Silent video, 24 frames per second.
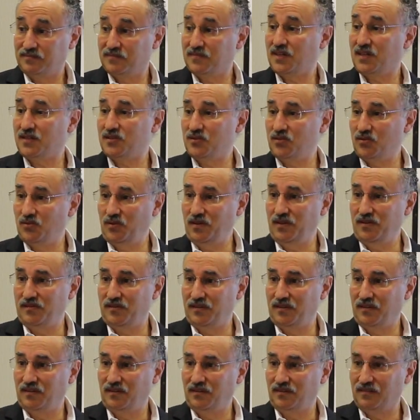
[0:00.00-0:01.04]
Not so easy,
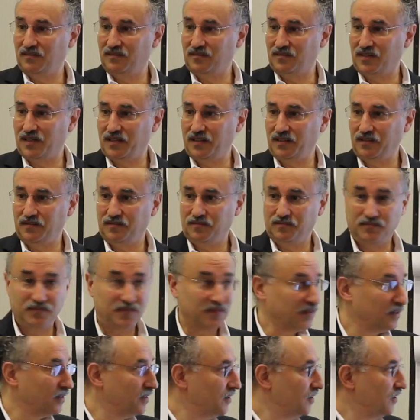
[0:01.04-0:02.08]
right?
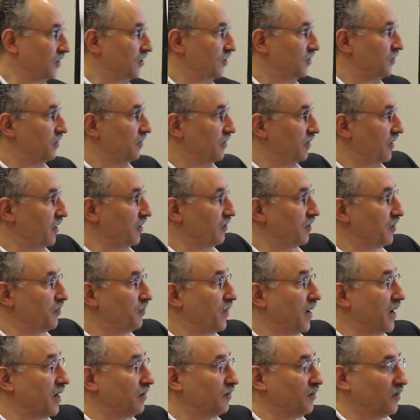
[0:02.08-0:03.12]
Anyway,
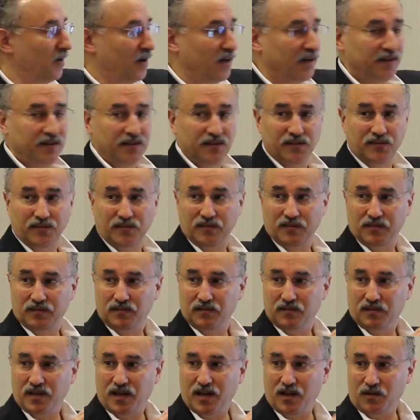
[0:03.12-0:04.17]
bottom line is
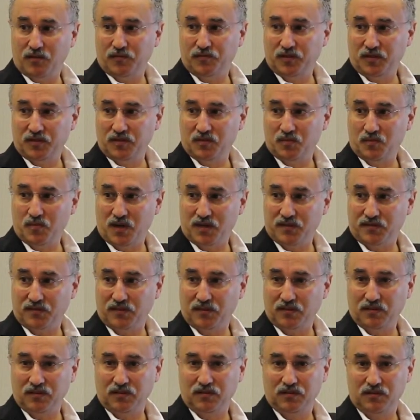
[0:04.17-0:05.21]
LV is
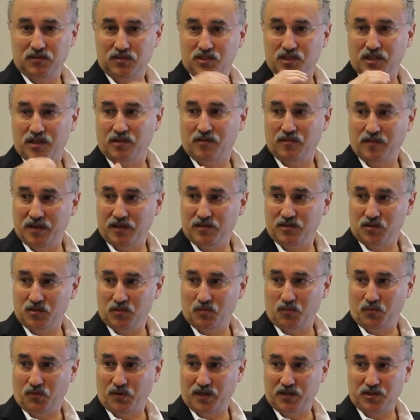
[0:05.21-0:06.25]
muscular, generates your
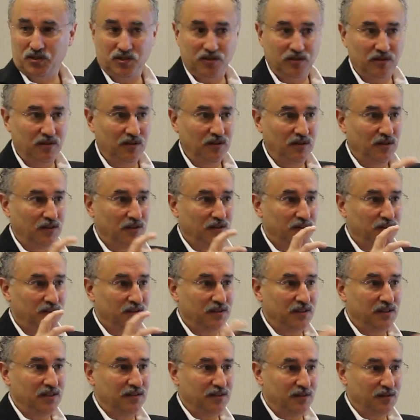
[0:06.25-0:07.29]
pressure.
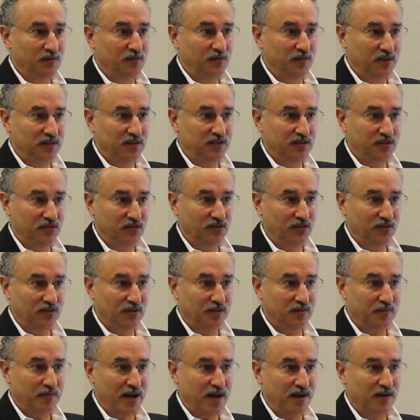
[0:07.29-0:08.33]
You need to fill it a
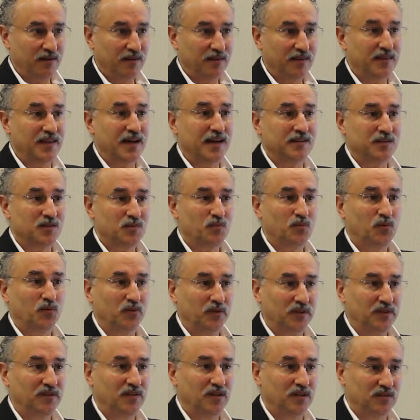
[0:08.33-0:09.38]
certain amount. That's
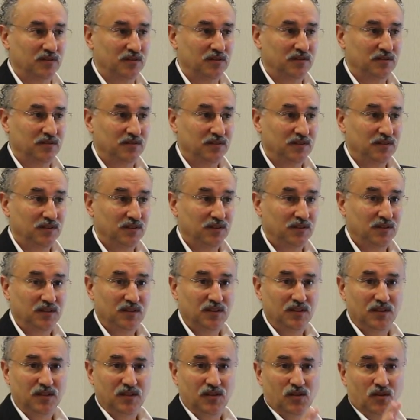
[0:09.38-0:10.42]
preload.
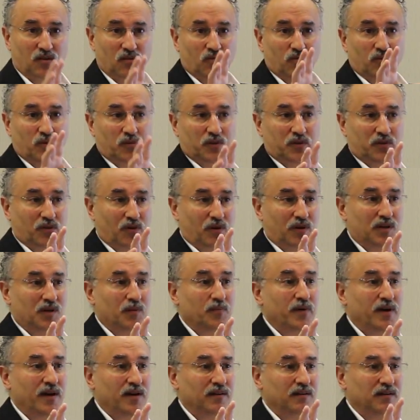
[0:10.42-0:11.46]
When we talk
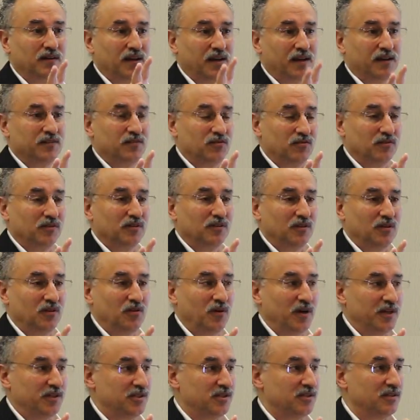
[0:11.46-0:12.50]
about answering the
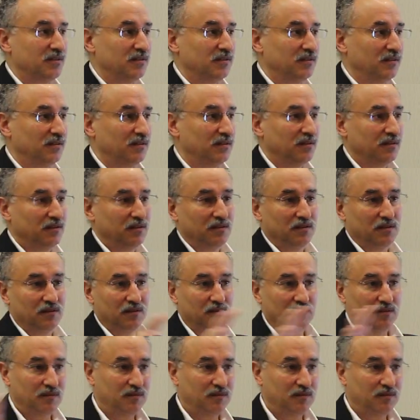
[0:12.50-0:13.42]
question that the